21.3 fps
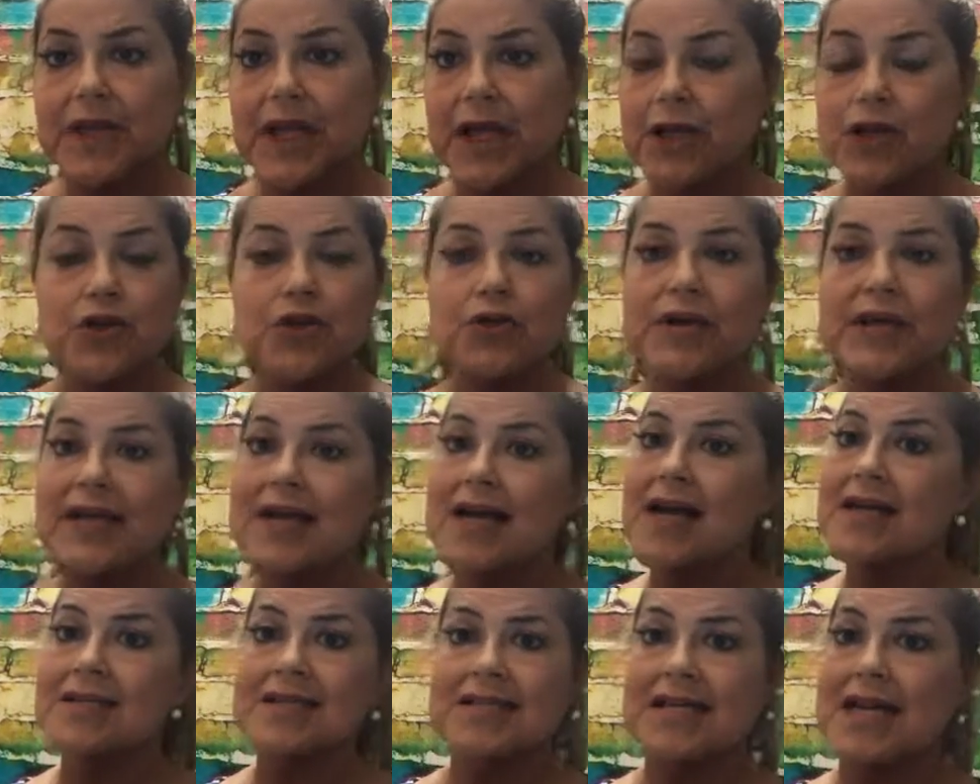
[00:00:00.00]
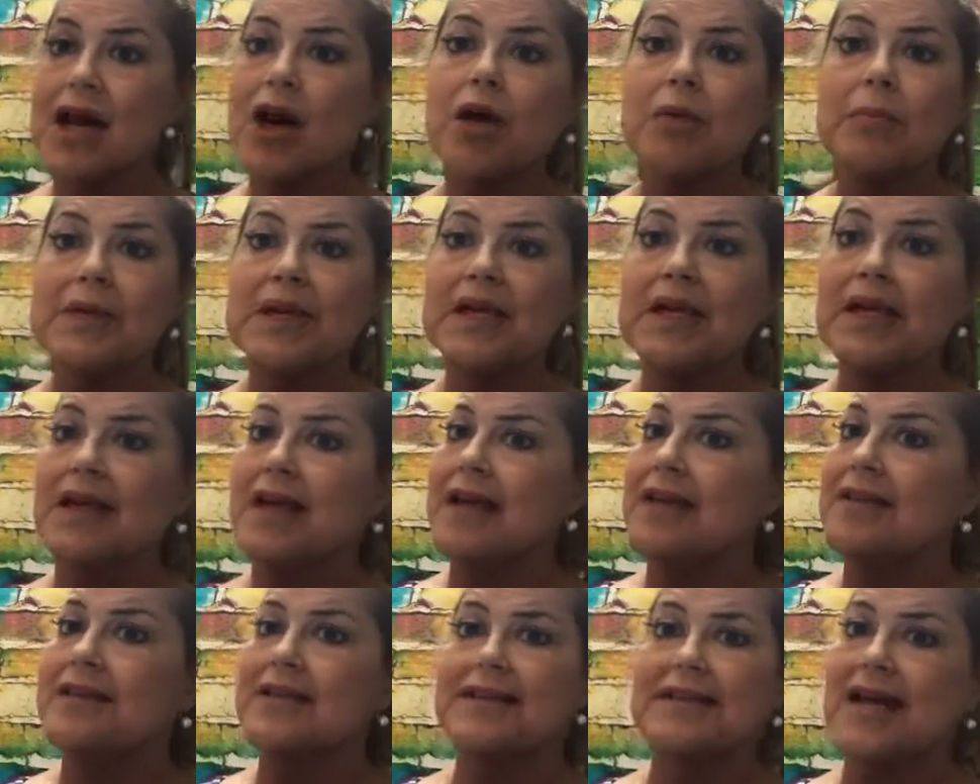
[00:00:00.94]
And you cannot tell me
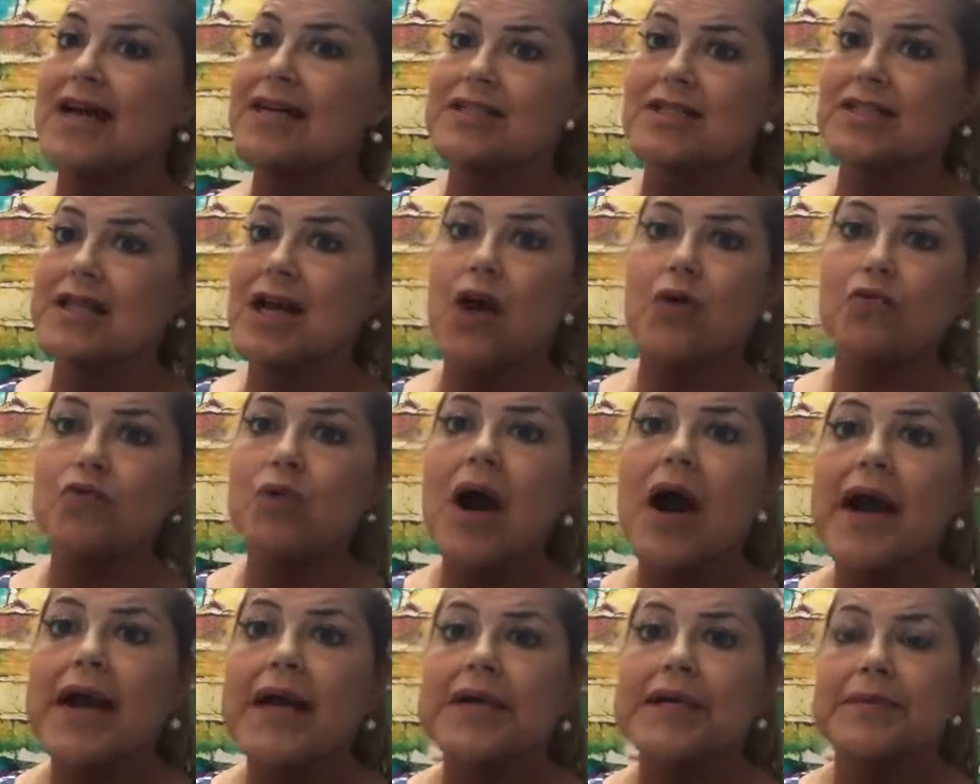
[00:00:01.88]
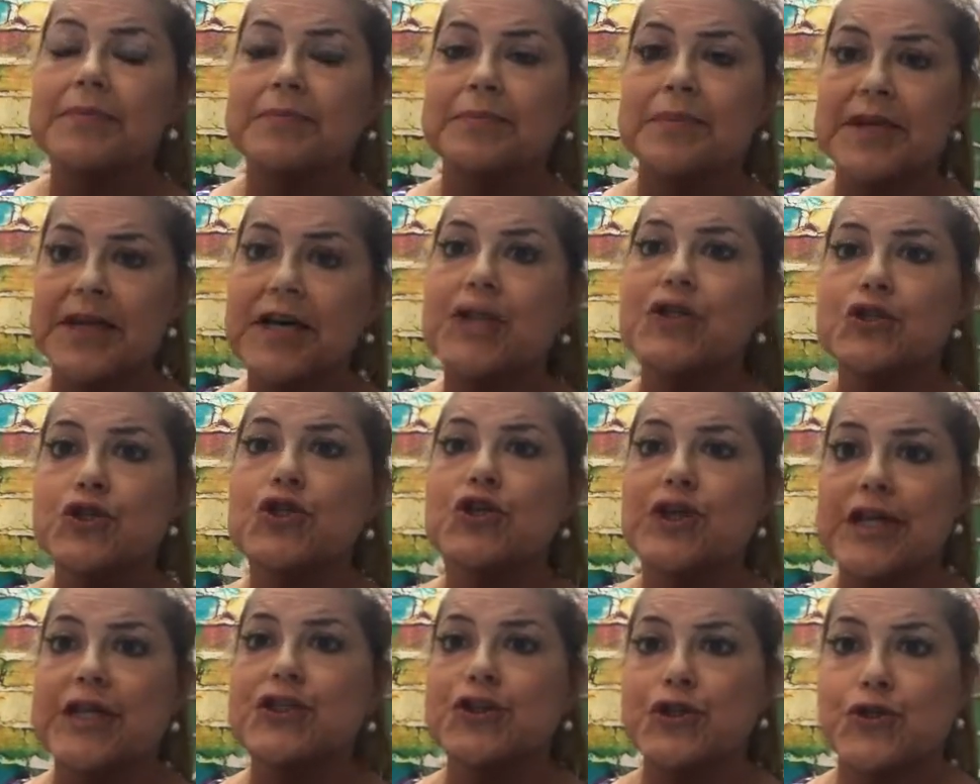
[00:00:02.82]
that that's not right, because
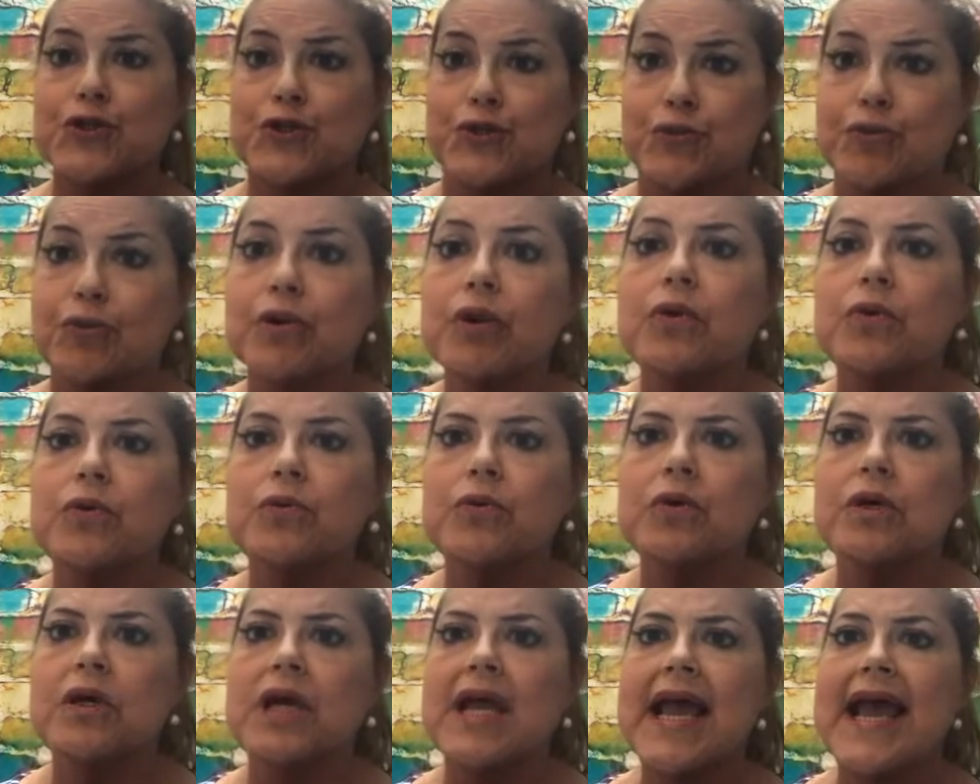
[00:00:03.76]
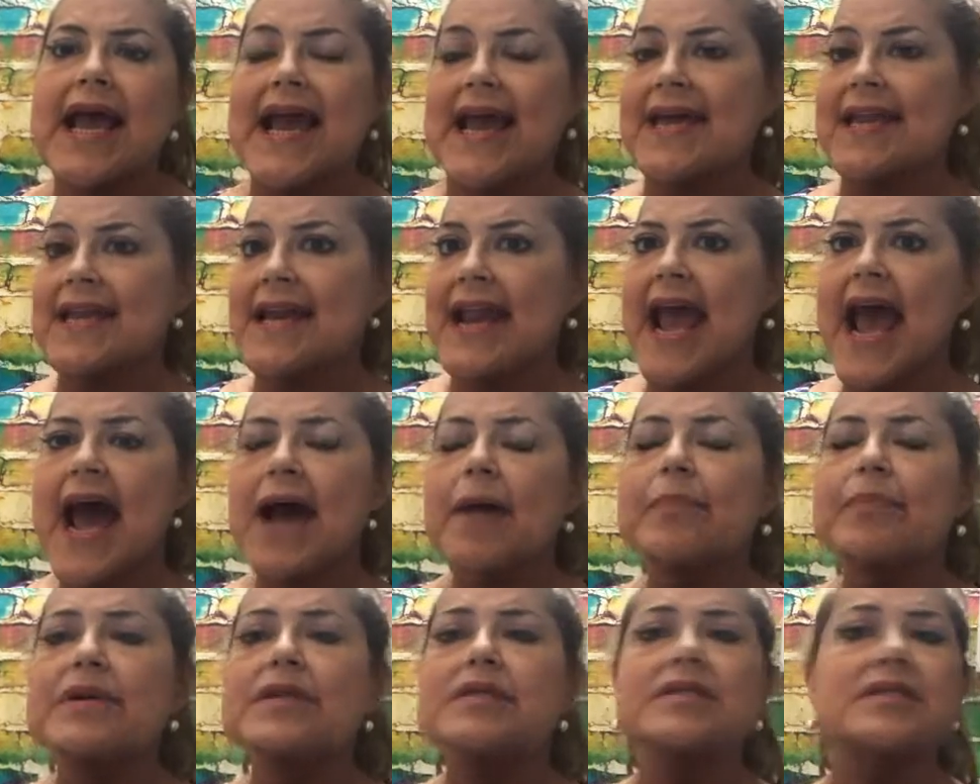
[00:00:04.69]
it's true. And it
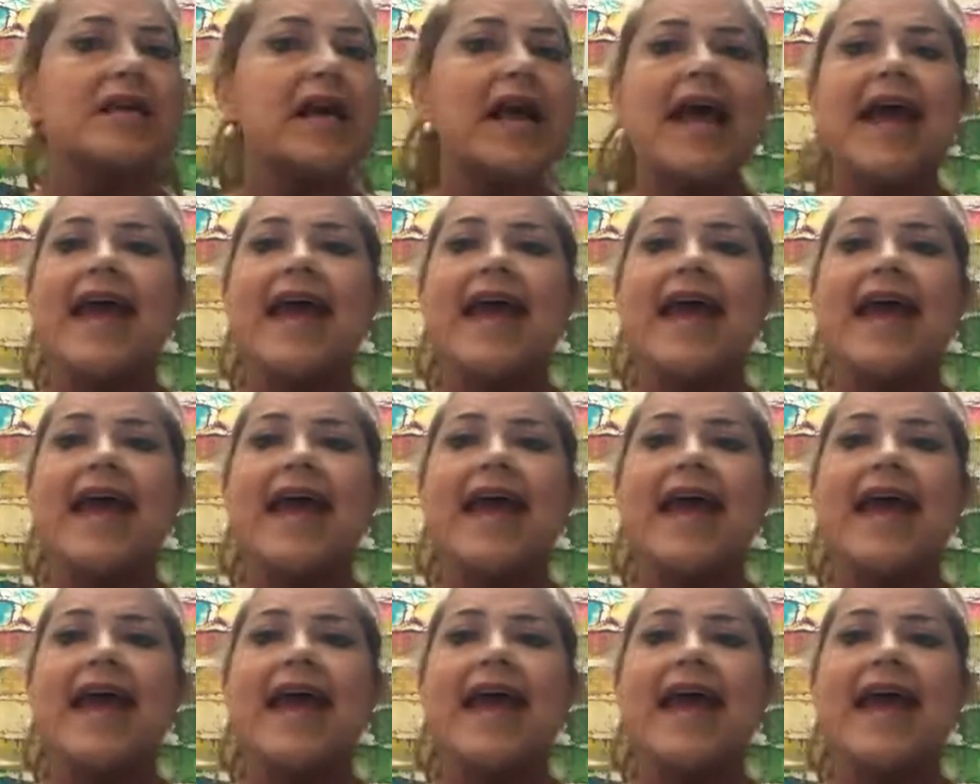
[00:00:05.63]
happens